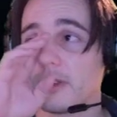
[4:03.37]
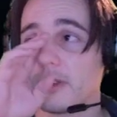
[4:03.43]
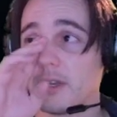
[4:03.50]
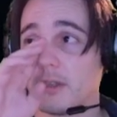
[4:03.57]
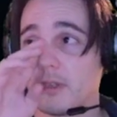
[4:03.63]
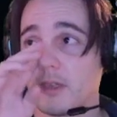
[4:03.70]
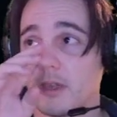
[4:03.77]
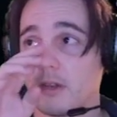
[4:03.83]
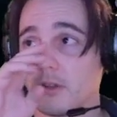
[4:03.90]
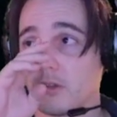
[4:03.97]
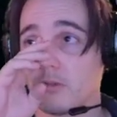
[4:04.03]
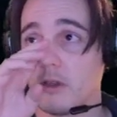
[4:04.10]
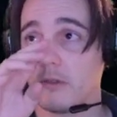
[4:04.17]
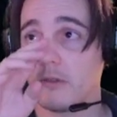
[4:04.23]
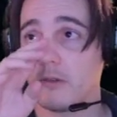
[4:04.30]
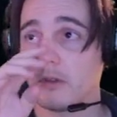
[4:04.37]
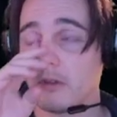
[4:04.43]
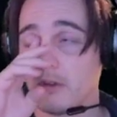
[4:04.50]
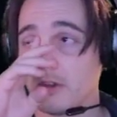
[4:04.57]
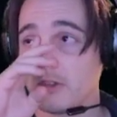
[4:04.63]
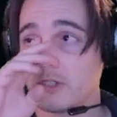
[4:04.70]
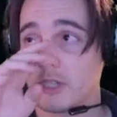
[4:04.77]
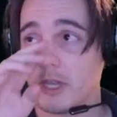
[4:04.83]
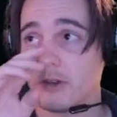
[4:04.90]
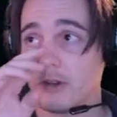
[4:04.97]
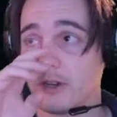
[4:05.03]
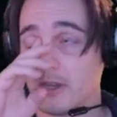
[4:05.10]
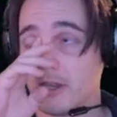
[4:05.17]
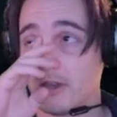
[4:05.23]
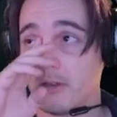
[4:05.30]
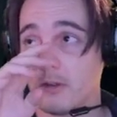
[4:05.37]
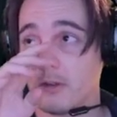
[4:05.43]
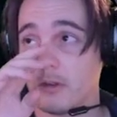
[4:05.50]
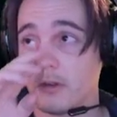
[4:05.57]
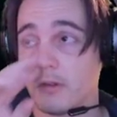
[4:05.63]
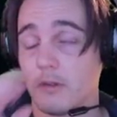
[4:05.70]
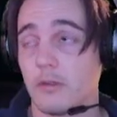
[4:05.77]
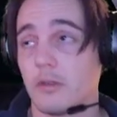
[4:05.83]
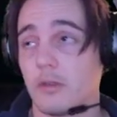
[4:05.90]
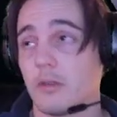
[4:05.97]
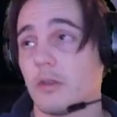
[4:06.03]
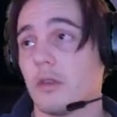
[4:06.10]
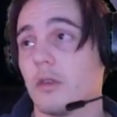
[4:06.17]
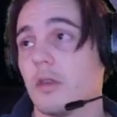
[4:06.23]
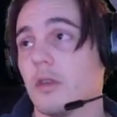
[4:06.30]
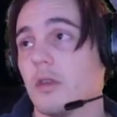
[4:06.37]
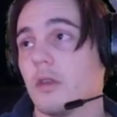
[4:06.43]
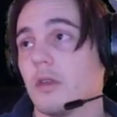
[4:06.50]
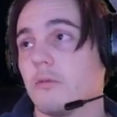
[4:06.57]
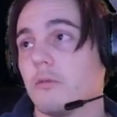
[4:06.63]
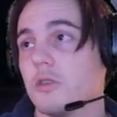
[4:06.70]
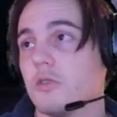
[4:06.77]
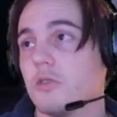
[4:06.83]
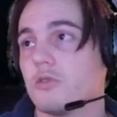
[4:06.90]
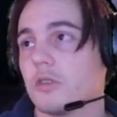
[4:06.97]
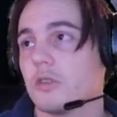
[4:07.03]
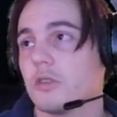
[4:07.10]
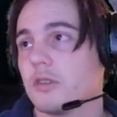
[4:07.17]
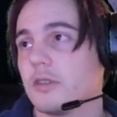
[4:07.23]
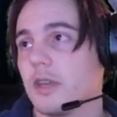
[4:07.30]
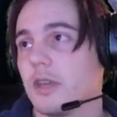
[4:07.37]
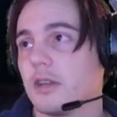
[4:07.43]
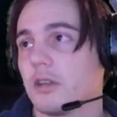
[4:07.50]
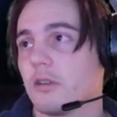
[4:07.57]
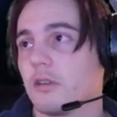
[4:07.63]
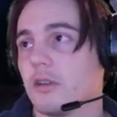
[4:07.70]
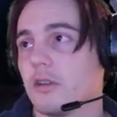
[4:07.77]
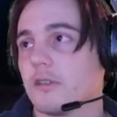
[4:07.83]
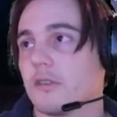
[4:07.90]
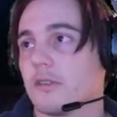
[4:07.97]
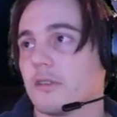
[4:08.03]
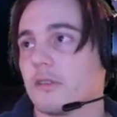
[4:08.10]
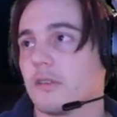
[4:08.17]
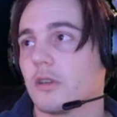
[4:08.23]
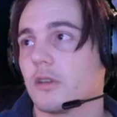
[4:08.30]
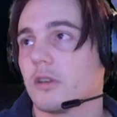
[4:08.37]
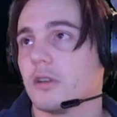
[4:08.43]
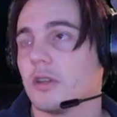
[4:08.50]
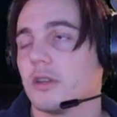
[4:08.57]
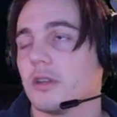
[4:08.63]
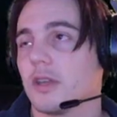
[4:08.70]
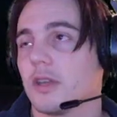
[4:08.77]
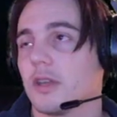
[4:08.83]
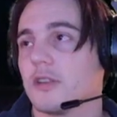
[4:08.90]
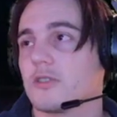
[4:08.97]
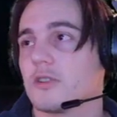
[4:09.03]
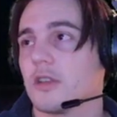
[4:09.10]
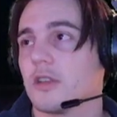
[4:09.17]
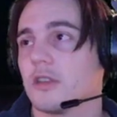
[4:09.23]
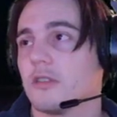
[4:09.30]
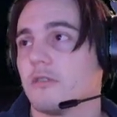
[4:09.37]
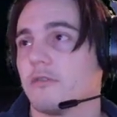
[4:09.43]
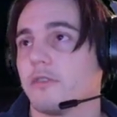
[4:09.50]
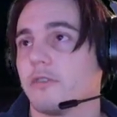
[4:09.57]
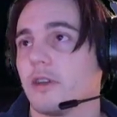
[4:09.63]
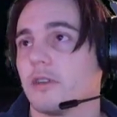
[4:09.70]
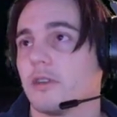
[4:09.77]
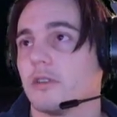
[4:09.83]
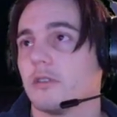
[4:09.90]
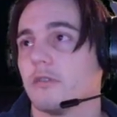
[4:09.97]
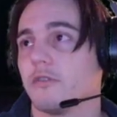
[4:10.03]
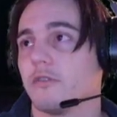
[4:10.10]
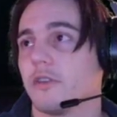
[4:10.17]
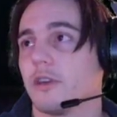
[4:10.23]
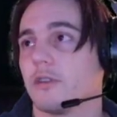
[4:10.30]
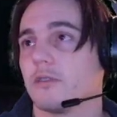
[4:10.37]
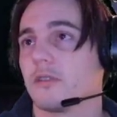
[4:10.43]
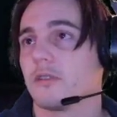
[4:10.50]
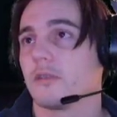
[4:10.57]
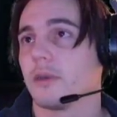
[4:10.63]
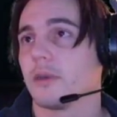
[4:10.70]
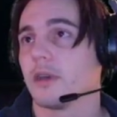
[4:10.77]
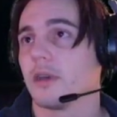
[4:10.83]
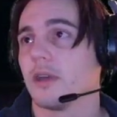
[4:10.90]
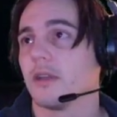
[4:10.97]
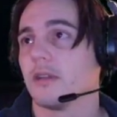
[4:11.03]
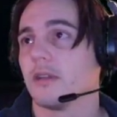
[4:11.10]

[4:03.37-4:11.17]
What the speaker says: anything under 12 degrees, shout it out. Usually 10 degrees is a good indication that you've found the spot.